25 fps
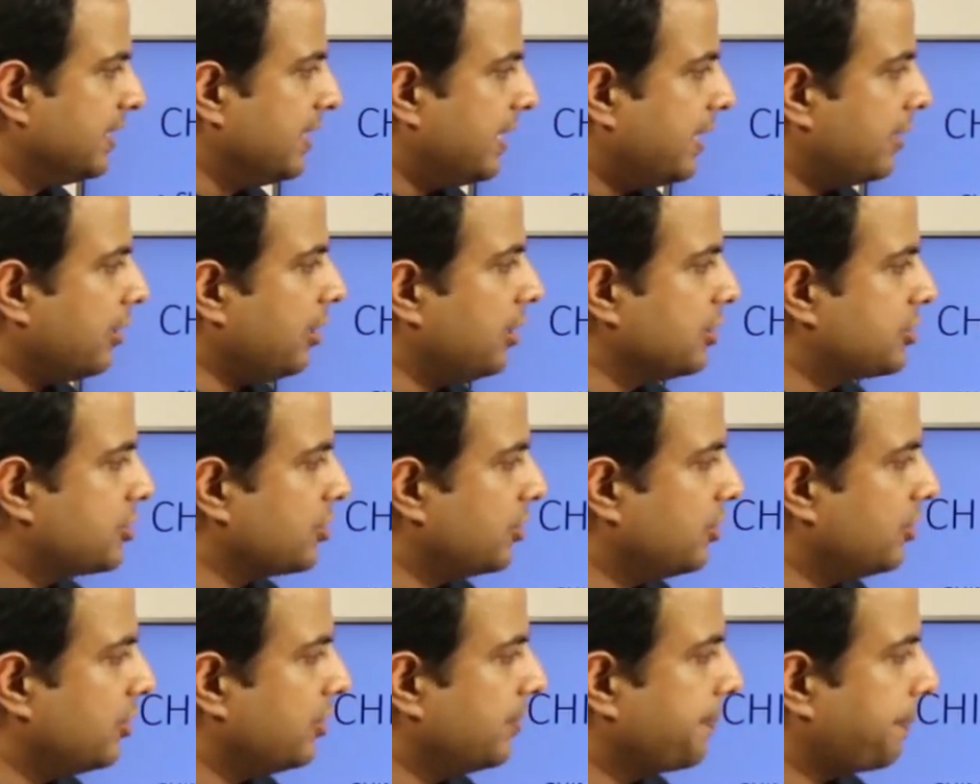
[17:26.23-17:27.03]
And
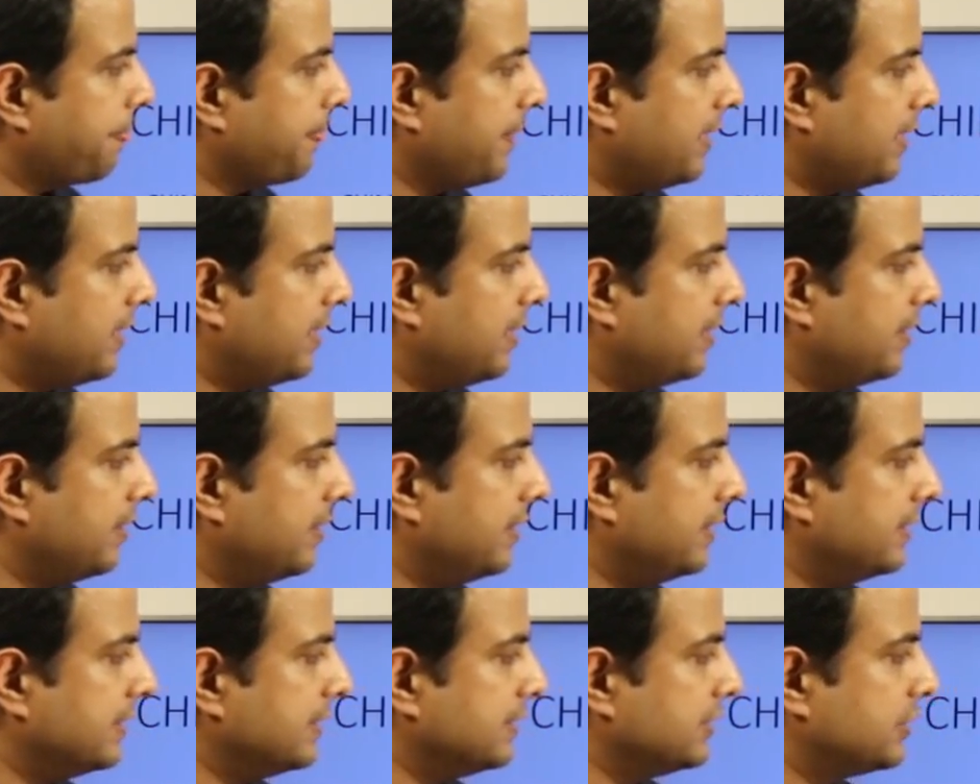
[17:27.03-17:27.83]
also,
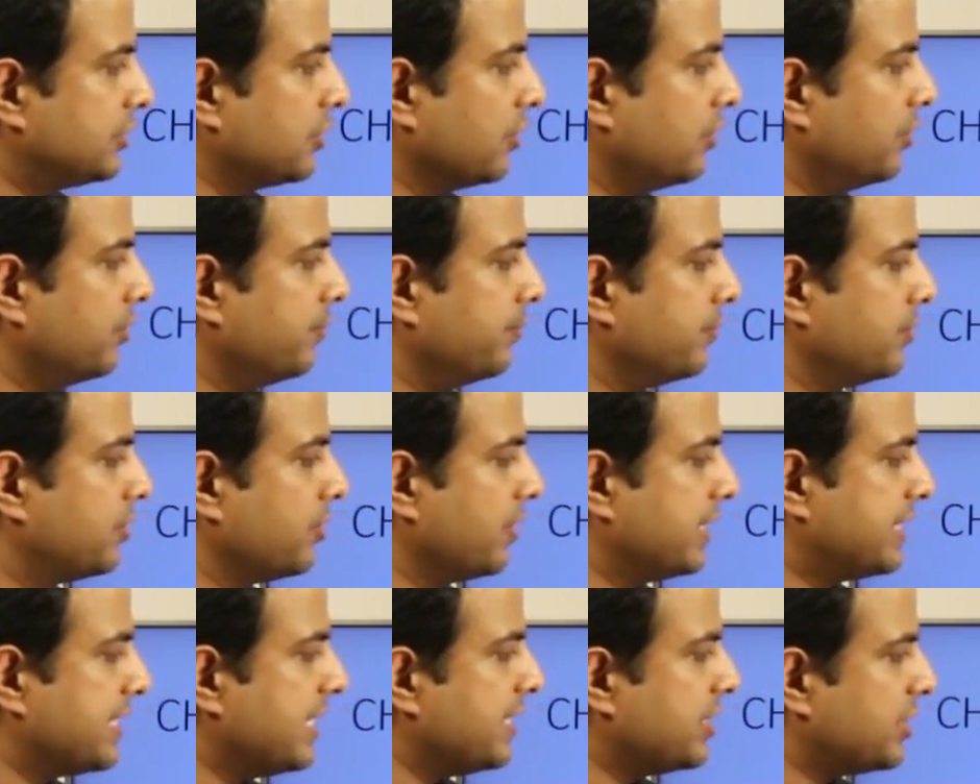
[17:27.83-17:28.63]
so
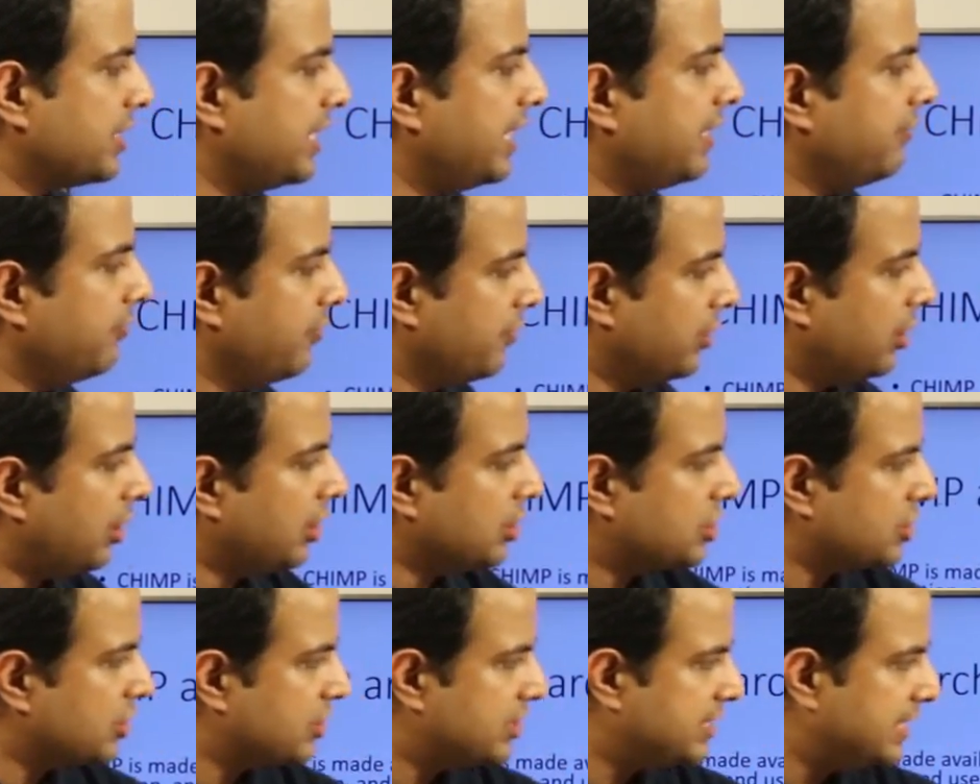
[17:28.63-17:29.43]
essentially, we will
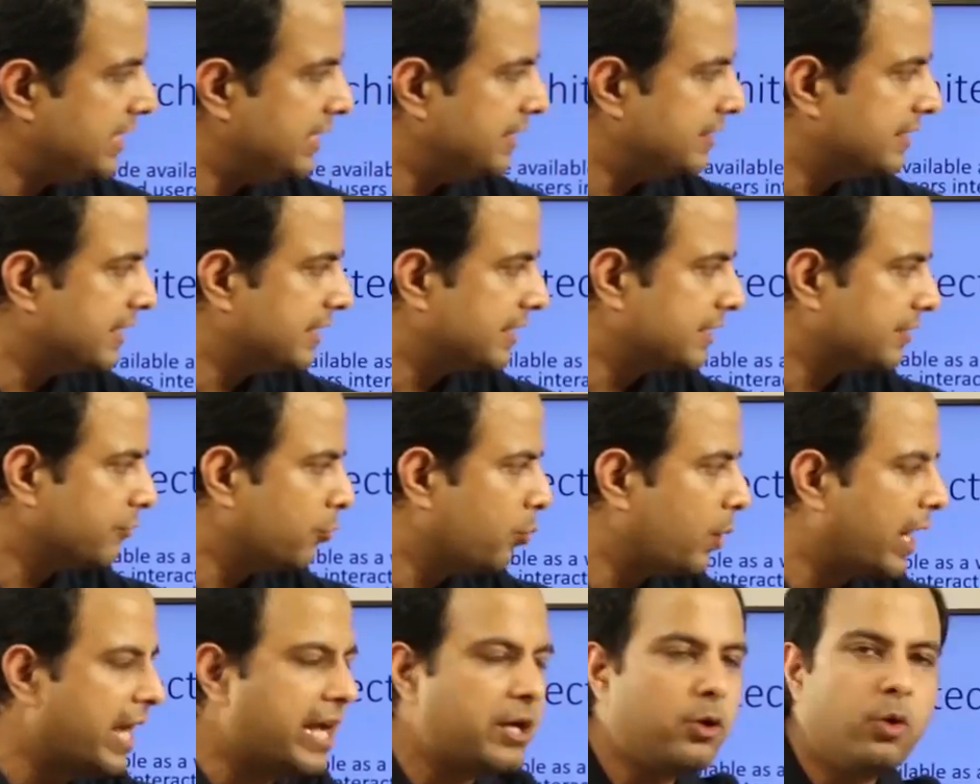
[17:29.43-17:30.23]
also see that
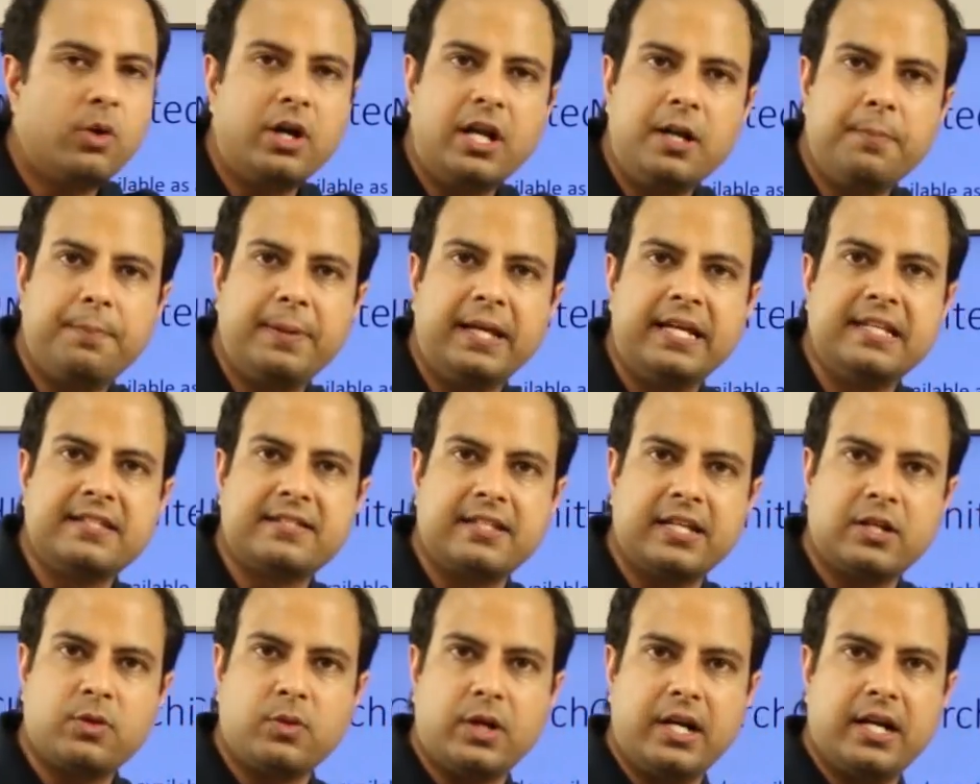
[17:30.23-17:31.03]
why Google Play is
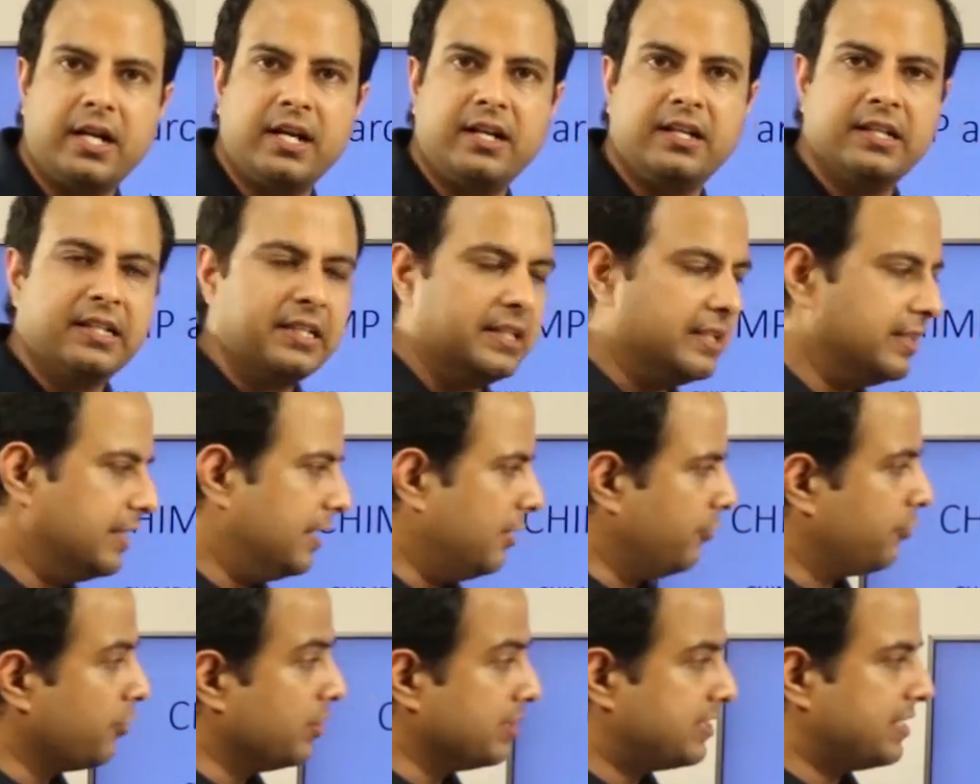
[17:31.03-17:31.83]
required.
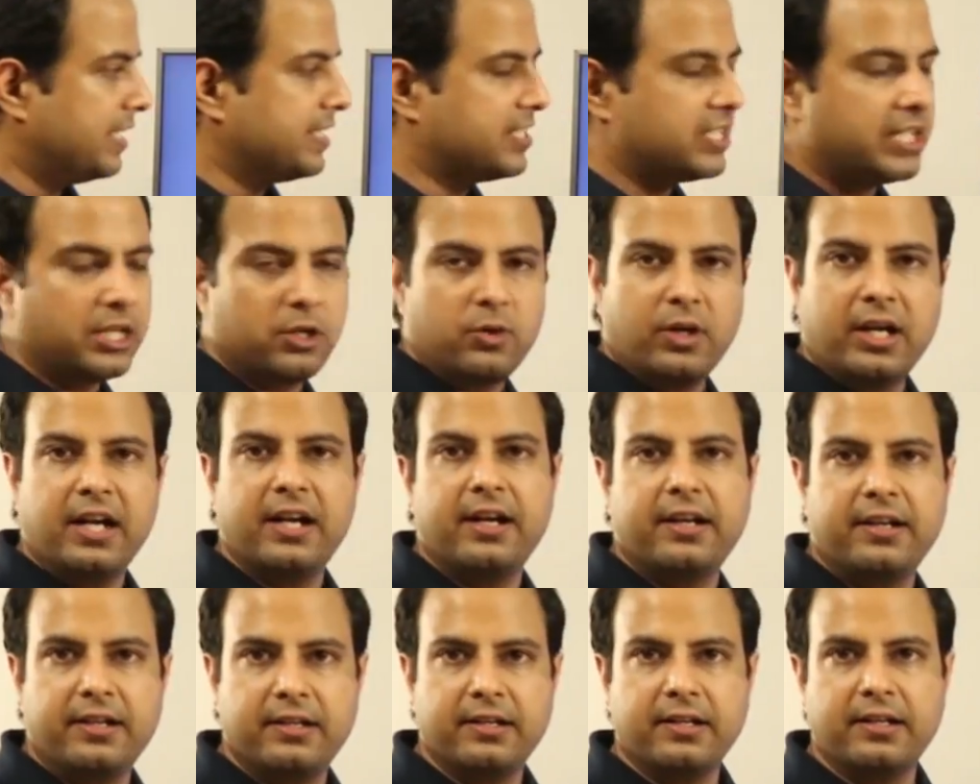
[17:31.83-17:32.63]
Of course, that's
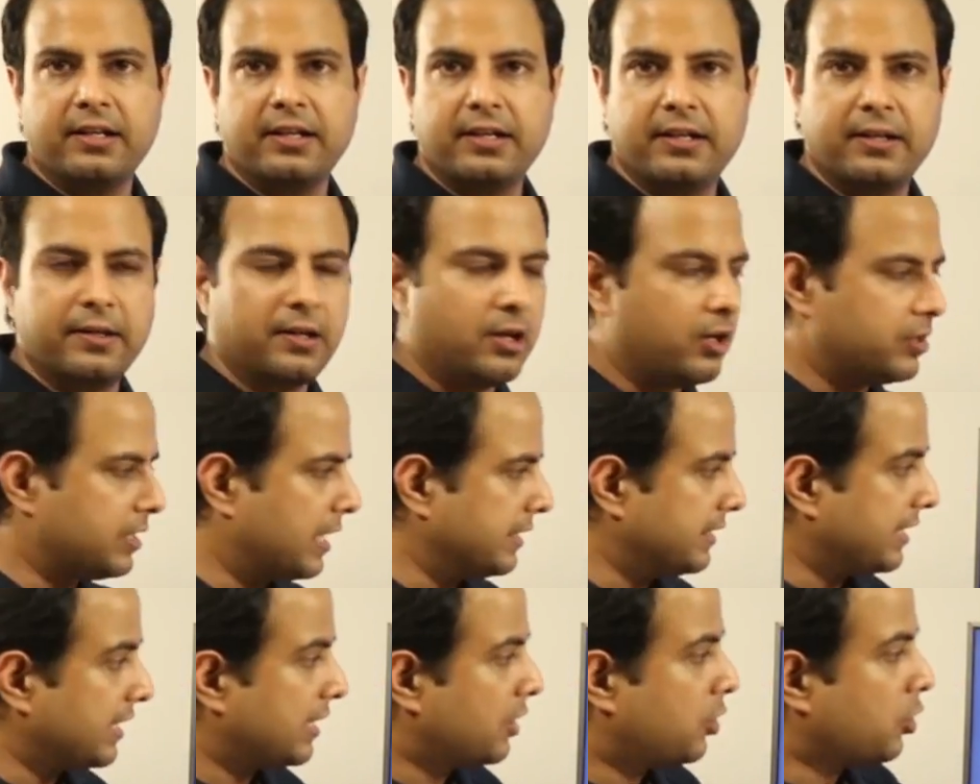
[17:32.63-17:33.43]
required, or
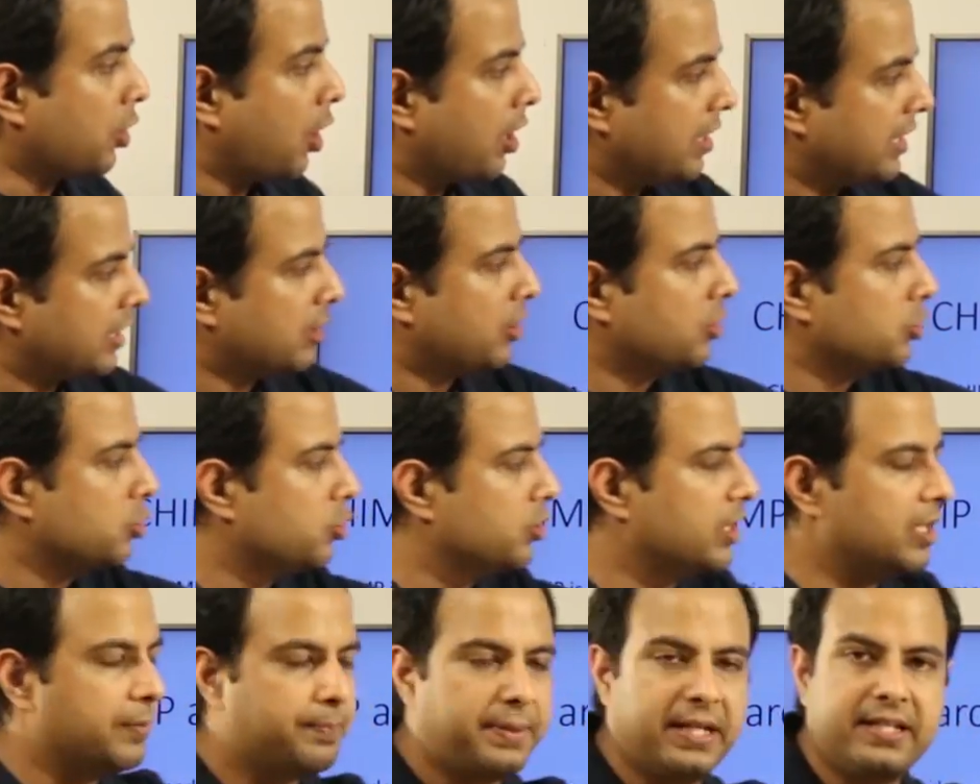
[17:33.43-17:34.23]
rather, crawler on
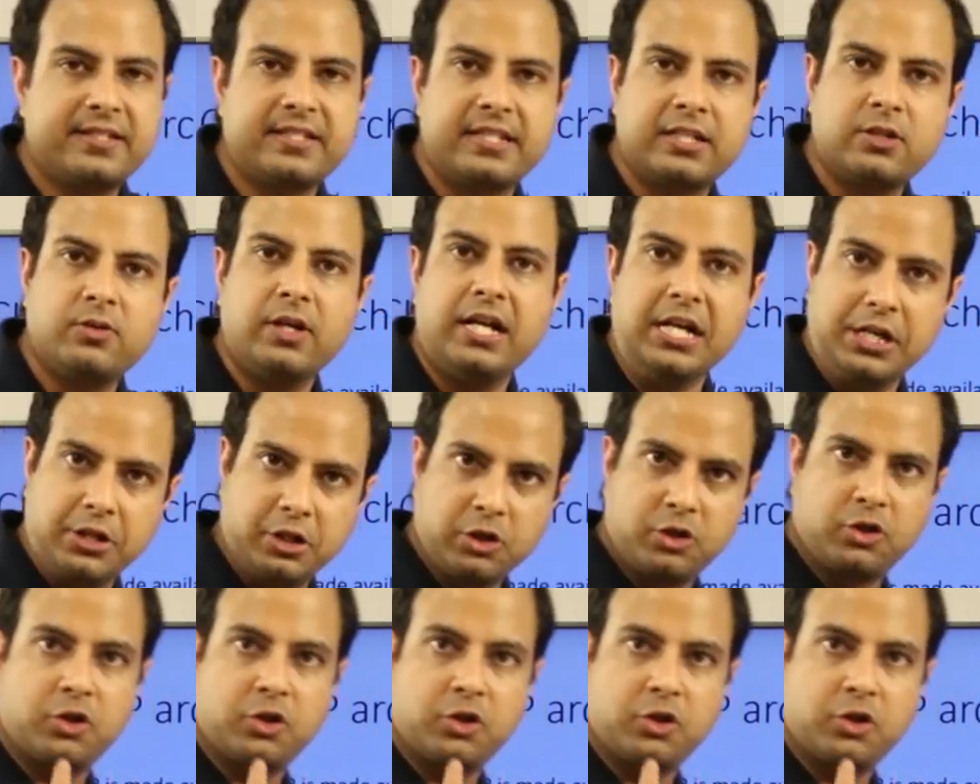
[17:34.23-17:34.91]
Google Play is required to